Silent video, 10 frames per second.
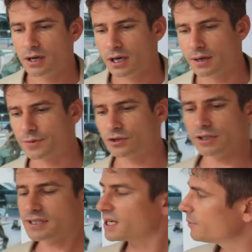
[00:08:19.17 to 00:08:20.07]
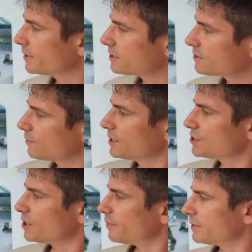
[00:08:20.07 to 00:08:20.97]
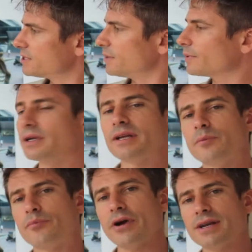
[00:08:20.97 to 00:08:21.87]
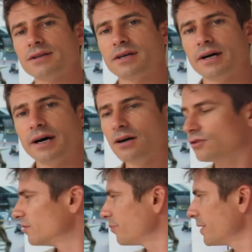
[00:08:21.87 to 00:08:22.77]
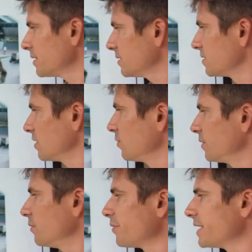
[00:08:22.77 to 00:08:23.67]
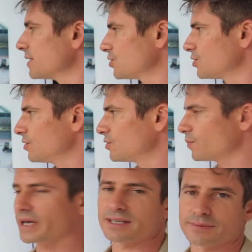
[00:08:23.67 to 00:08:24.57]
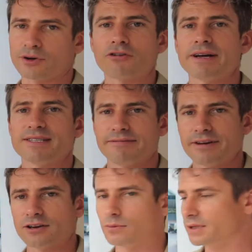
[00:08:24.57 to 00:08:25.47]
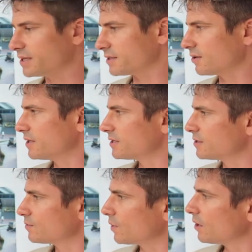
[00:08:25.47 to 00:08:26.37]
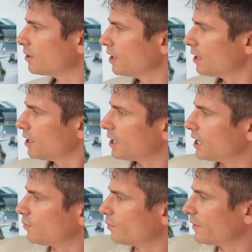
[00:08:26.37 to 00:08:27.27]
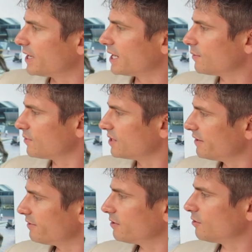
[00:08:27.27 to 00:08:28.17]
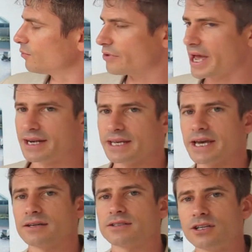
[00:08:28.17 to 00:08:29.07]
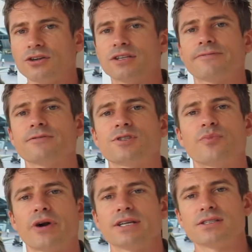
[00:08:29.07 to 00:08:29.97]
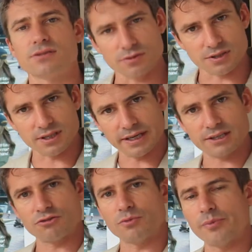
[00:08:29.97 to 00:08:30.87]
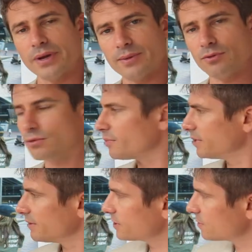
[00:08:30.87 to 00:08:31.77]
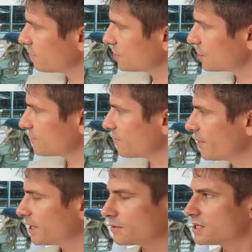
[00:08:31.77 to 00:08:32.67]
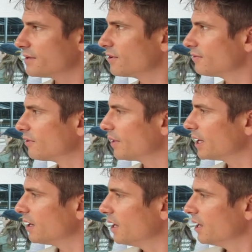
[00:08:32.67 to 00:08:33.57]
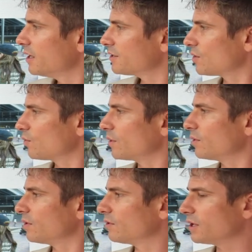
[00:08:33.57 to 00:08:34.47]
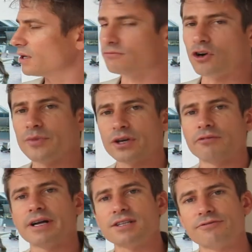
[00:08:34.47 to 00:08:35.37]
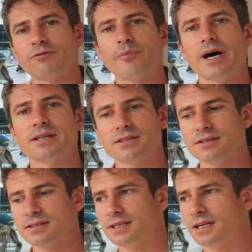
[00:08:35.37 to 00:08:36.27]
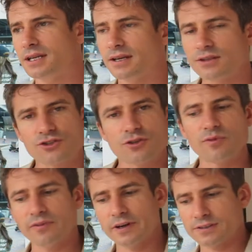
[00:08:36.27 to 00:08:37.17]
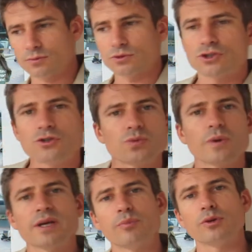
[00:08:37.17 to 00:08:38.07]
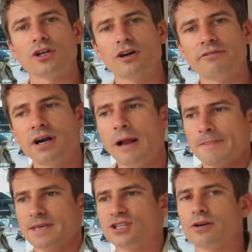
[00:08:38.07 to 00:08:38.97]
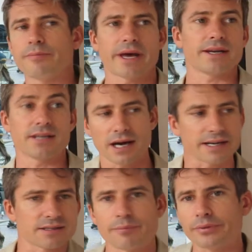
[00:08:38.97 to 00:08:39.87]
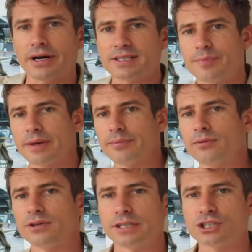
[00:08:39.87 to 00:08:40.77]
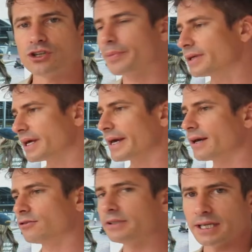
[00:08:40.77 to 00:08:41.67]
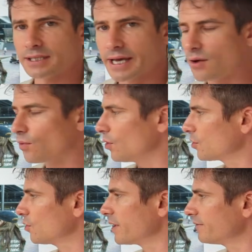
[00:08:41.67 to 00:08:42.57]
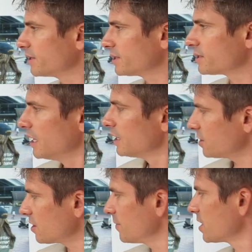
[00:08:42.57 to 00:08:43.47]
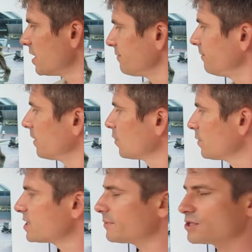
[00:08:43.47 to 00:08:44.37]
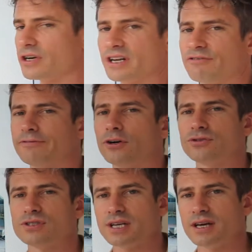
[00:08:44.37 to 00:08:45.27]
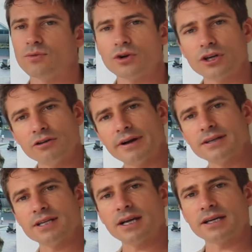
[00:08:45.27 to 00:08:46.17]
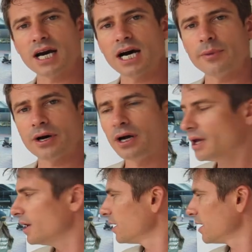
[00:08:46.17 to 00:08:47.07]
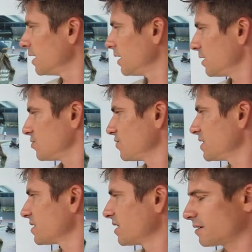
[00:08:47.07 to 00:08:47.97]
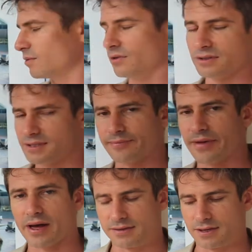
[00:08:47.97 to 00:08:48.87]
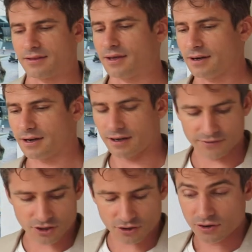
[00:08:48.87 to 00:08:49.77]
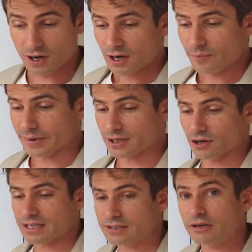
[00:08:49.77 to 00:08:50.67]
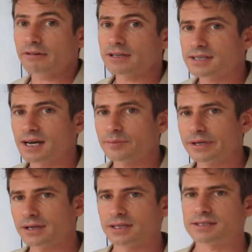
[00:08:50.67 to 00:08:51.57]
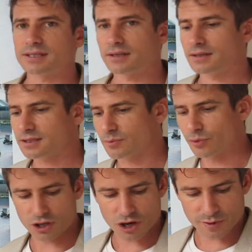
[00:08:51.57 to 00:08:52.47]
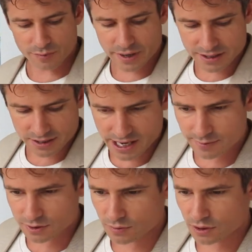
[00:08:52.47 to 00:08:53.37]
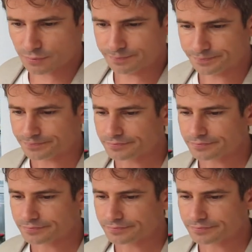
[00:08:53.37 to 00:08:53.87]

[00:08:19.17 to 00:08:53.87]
Guerrilla sampling, this is when you jump in, typically in a branded car or a branded, you know, we were branded shirts. We had some crazy vehicle with us on this as well. We've been out here with Nivea and we're handing out, you know, different sprays to a select group of people. I believe this one is just for men, it's Nivea for men. So we were roaming around different parts of the city and the supervisor will choose where you pull over. You jump out, you kind of surprise people on their shopping day or in their day at work or whatever it is. So it can be kind of fun. We were demonstrating phones here, walking around Darling Harbour, dressed like we were on some hunting thing, I don't even know. But, you know, that's guerrilla sampling. It's a pretty common part of the game as well.